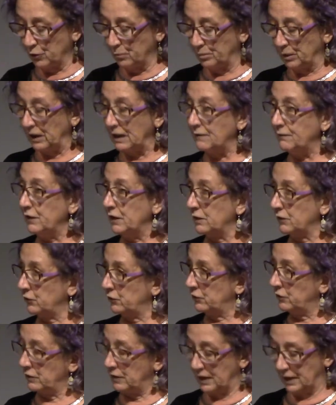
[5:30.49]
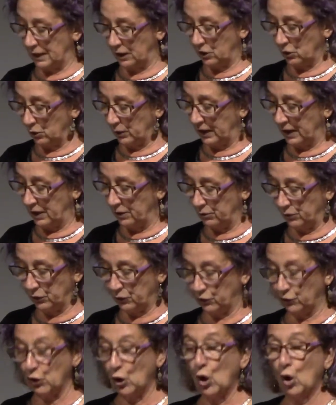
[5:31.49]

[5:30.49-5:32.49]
oblivious to the incoherence